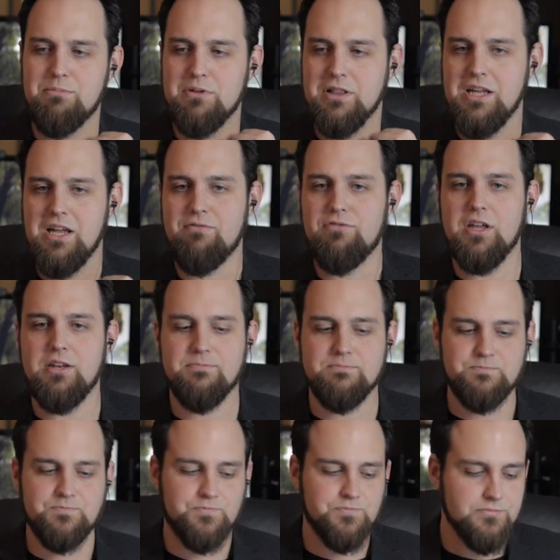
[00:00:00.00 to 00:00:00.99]
I believe
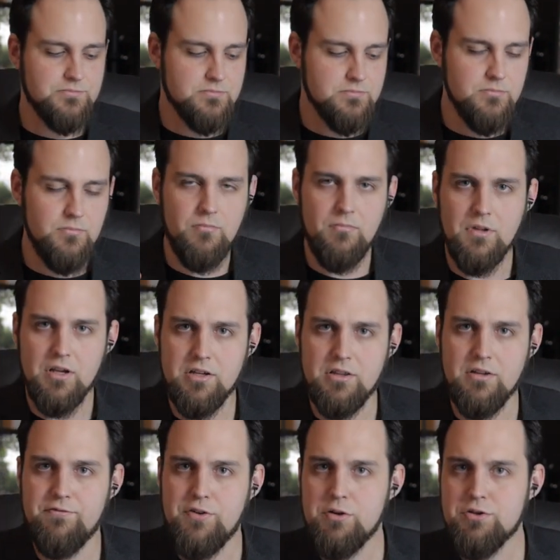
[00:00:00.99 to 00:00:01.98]
that
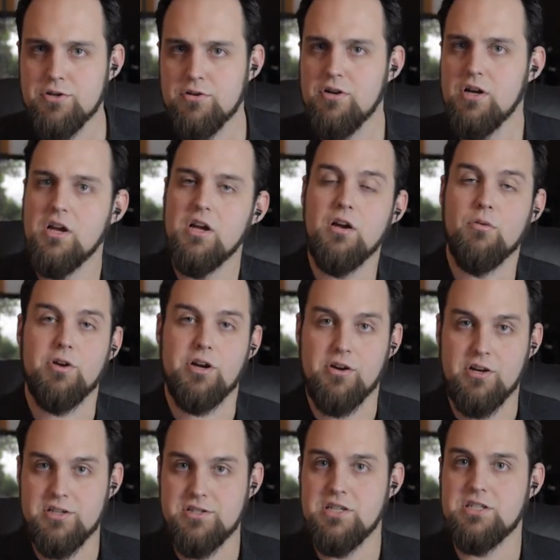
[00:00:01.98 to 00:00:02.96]
in the future, we
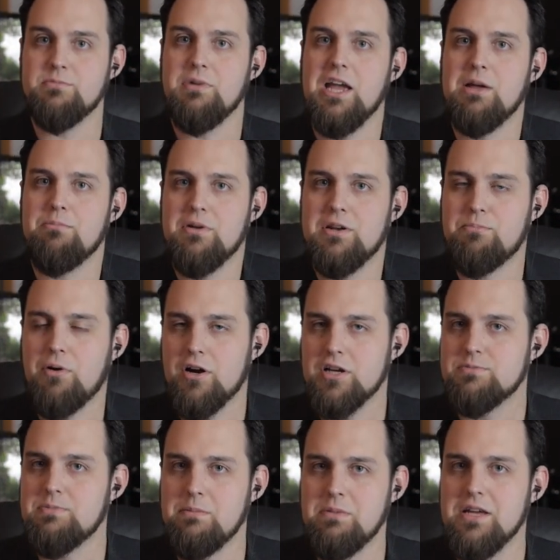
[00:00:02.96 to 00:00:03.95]
are going to see some eight bit
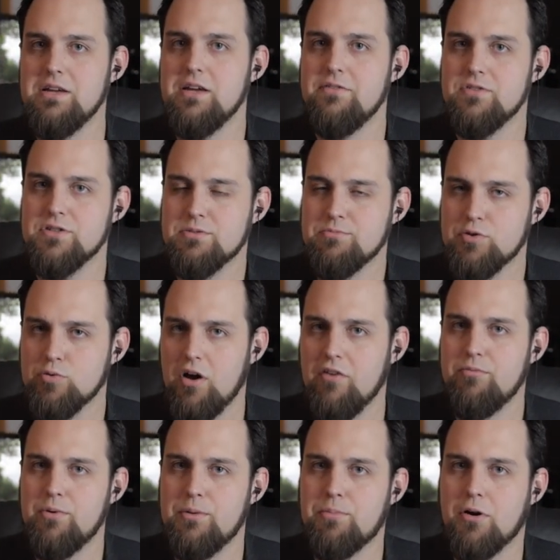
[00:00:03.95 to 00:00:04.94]
parts, maybe even some
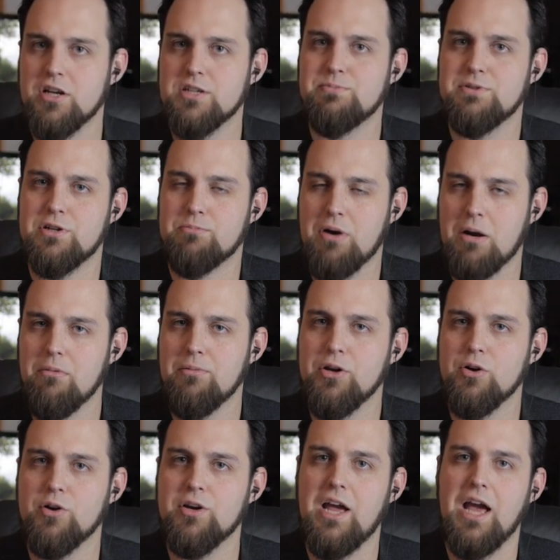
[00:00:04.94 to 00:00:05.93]
twelve bit parts, but they're
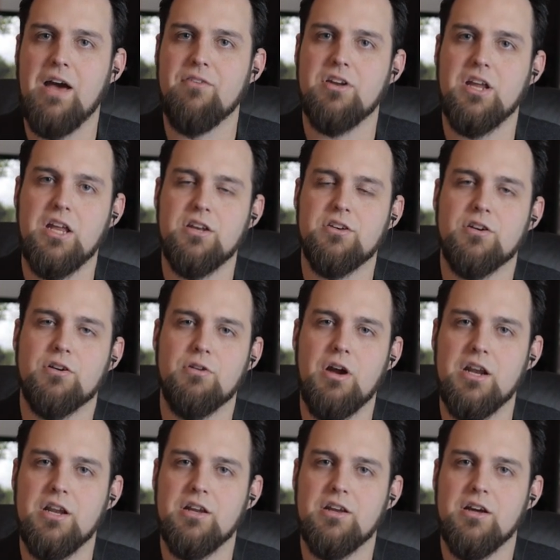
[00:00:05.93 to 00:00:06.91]
probably going to have an
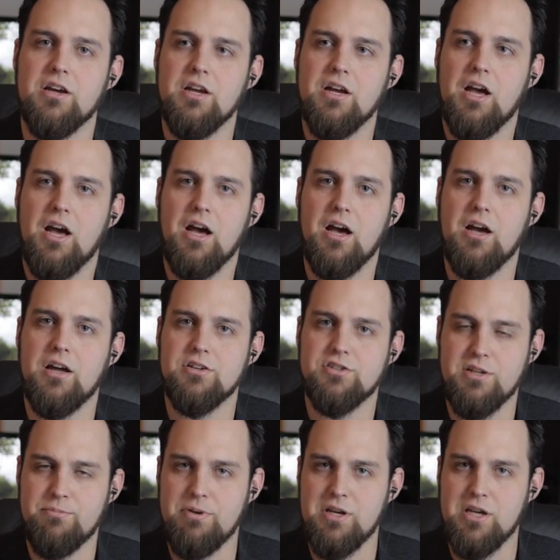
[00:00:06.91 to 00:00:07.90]
integrated uh,
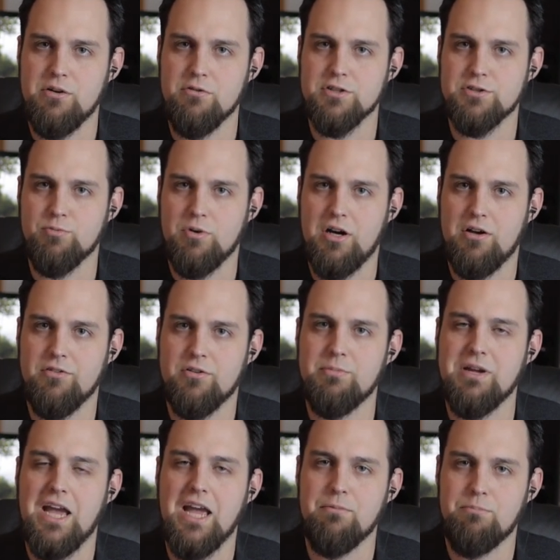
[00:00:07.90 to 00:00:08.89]
G P U as well. There'll
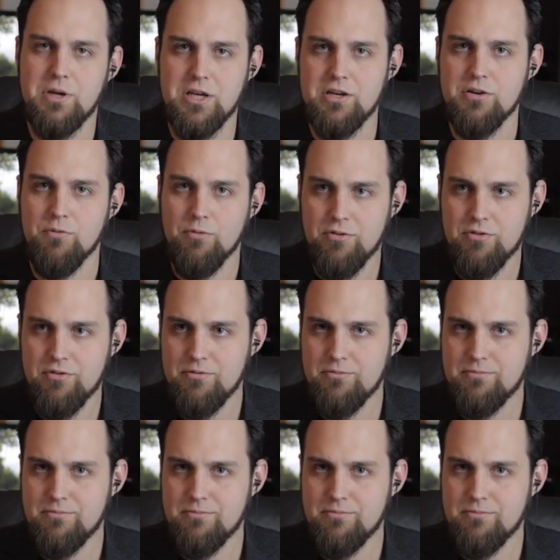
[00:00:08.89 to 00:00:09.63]
be A P Us.